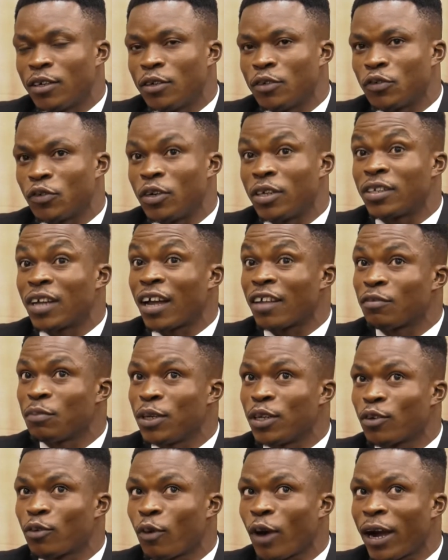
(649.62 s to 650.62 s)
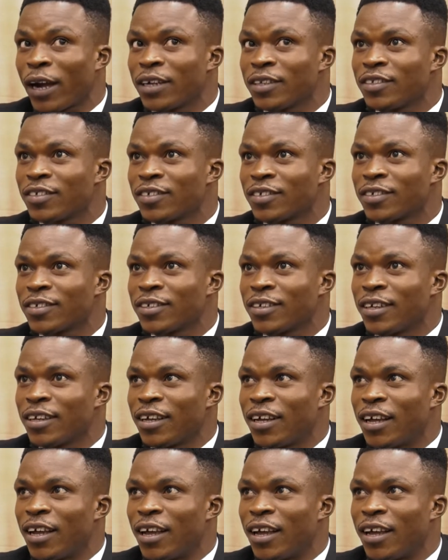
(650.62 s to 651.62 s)
So it has been quite
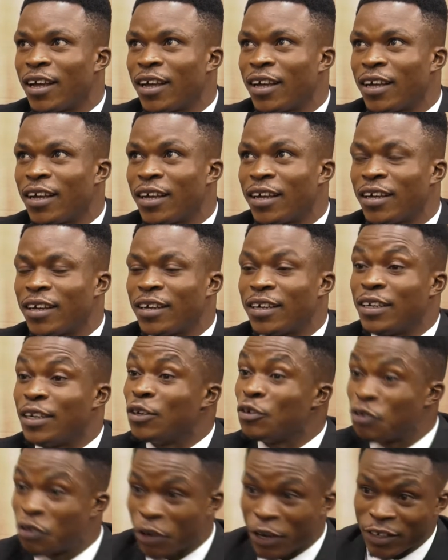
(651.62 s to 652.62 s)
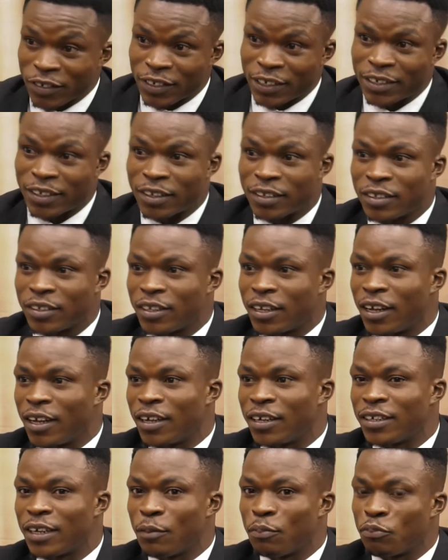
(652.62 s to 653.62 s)
interesting.
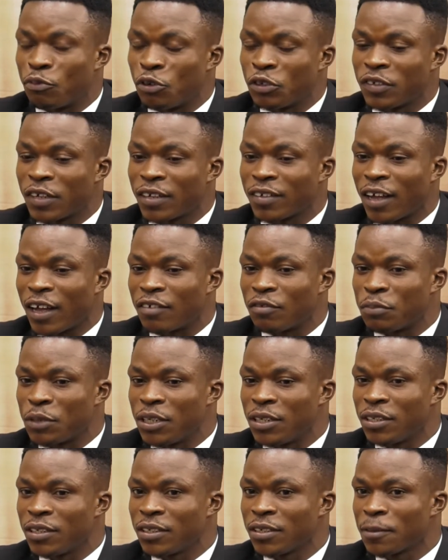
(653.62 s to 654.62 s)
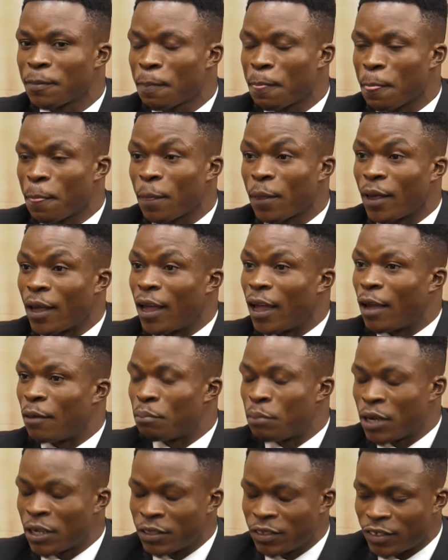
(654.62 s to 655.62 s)
The process has been a
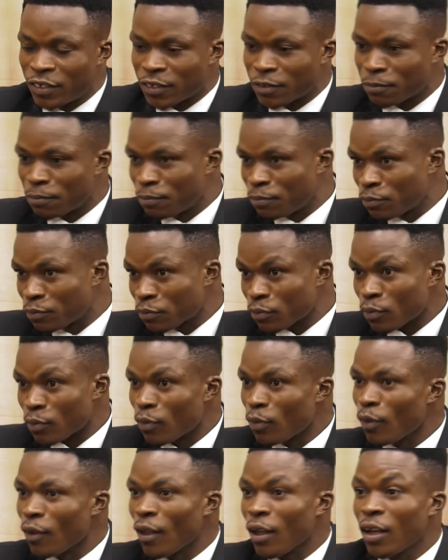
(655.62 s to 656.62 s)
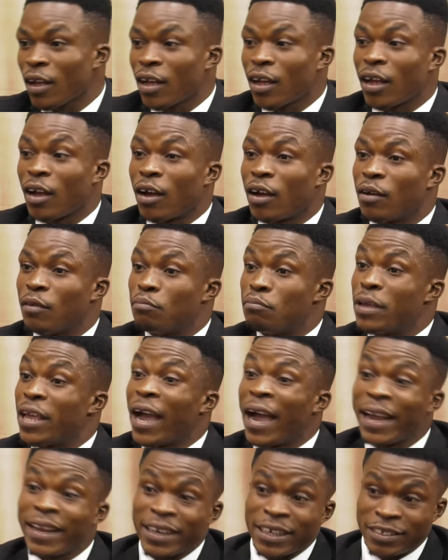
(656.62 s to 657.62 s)
bit
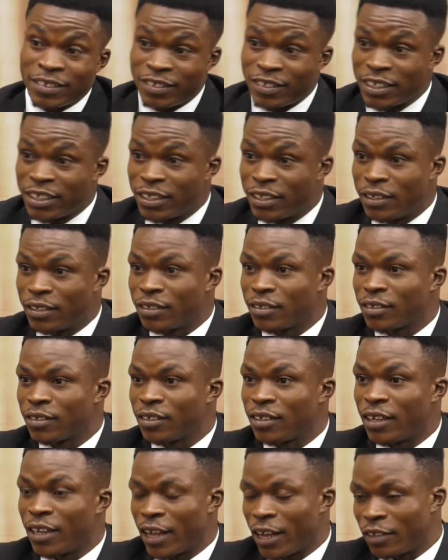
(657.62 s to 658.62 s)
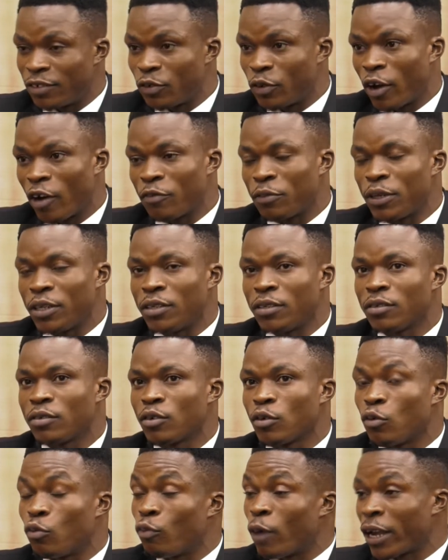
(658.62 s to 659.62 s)
behind the scene. Yes, we have been
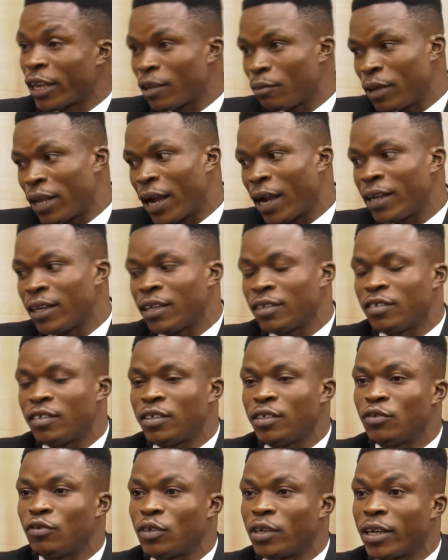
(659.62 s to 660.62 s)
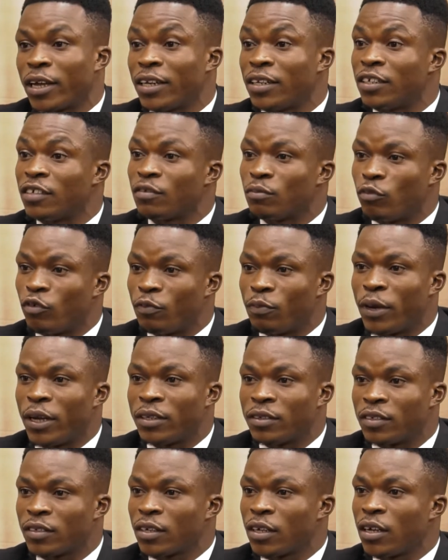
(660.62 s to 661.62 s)
working behind the scene to get this movement